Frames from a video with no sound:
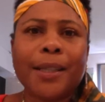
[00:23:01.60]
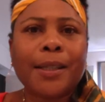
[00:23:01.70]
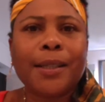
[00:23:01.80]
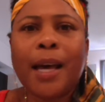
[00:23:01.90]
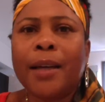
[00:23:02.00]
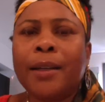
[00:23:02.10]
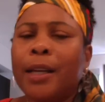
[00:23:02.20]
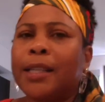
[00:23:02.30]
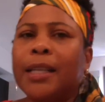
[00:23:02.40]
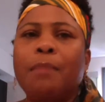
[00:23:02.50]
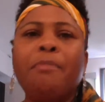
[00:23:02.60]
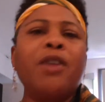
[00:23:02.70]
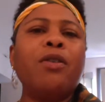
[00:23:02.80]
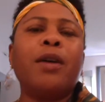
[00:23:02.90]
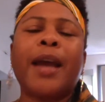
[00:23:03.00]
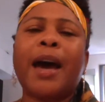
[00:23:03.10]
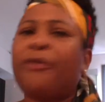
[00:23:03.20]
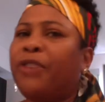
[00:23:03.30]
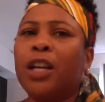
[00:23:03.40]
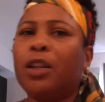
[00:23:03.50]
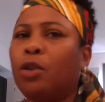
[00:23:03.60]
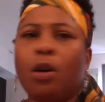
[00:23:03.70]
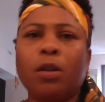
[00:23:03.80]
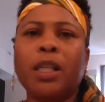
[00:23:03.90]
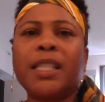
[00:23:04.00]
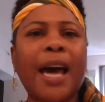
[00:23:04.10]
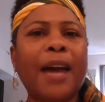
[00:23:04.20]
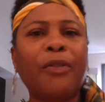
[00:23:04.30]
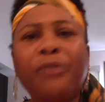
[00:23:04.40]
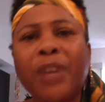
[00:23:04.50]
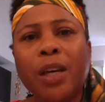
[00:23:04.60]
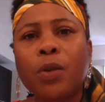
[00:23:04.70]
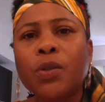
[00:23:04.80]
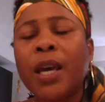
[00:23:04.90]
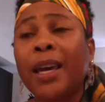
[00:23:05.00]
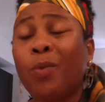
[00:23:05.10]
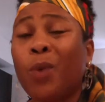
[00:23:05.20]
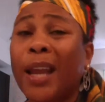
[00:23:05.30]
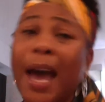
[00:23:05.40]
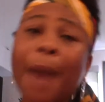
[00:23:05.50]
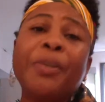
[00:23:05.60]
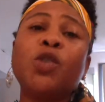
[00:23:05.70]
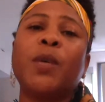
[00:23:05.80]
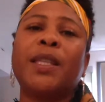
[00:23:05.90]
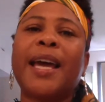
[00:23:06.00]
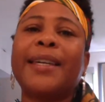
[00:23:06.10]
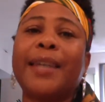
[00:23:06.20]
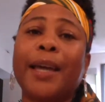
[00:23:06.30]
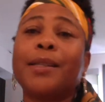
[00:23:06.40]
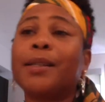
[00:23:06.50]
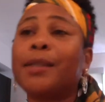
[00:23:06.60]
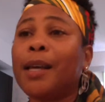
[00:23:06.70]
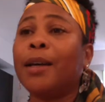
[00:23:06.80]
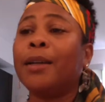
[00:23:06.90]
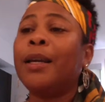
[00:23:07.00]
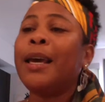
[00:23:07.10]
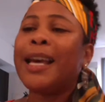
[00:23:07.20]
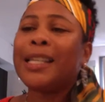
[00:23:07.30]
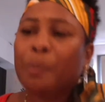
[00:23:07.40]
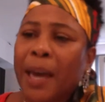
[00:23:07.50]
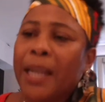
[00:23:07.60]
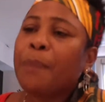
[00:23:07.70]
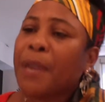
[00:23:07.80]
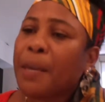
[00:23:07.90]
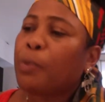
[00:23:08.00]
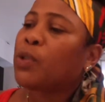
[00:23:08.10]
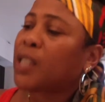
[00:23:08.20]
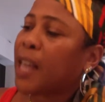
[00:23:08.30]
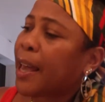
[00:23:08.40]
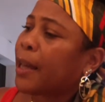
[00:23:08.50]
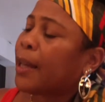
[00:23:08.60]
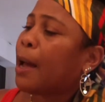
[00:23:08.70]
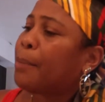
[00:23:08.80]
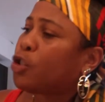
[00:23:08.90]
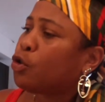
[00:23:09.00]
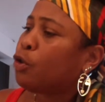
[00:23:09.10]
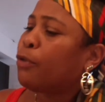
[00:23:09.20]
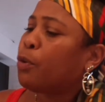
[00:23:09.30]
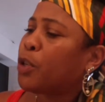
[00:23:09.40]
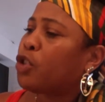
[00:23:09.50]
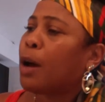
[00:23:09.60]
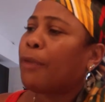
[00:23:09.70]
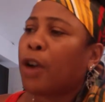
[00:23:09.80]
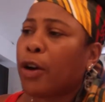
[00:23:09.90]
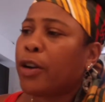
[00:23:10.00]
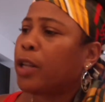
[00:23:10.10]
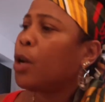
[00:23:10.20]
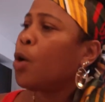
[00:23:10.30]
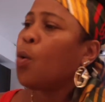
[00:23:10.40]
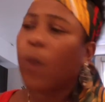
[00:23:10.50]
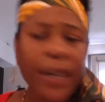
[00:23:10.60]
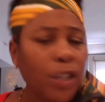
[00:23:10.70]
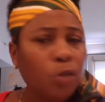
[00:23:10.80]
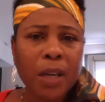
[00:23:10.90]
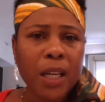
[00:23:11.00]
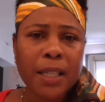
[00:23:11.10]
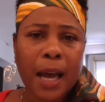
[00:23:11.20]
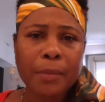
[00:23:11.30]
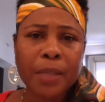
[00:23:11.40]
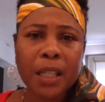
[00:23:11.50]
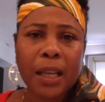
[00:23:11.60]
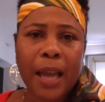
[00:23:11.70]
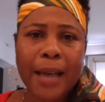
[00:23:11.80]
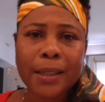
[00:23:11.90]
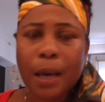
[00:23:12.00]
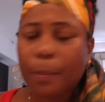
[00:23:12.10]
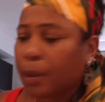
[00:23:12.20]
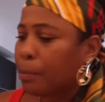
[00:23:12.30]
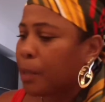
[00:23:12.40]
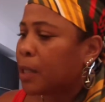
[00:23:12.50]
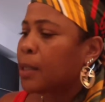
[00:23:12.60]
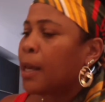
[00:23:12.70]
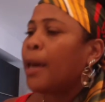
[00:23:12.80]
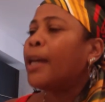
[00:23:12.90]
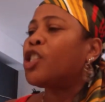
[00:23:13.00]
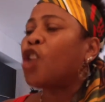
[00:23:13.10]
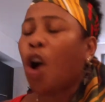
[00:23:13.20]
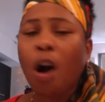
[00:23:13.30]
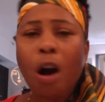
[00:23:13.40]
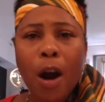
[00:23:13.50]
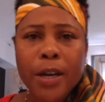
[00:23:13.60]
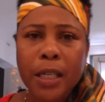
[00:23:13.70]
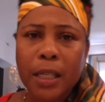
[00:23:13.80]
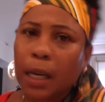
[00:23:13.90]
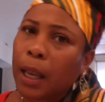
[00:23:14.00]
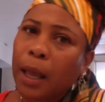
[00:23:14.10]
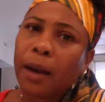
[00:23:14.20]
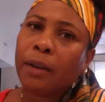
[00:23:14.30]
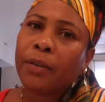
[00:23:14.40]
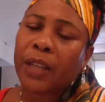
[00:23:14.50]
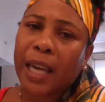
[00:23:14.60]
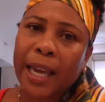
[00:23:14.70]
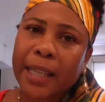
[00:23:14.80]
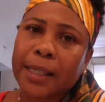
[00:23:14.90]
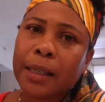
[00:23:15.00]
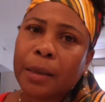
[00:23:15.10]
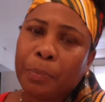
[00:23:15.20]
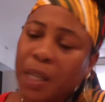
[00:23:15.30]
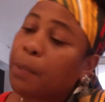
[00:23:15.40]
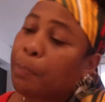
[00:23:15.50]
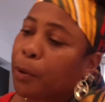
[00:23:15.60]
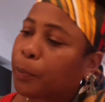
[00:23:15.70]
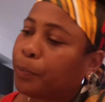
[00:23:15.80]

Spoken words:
sun is in the middle of that feeling all these kind of feels. What happens with that Cancer sun, as many people say, and I'll be truthful with you, I've heard it way too many times in the last couple of months, it's hard to love Cancer people.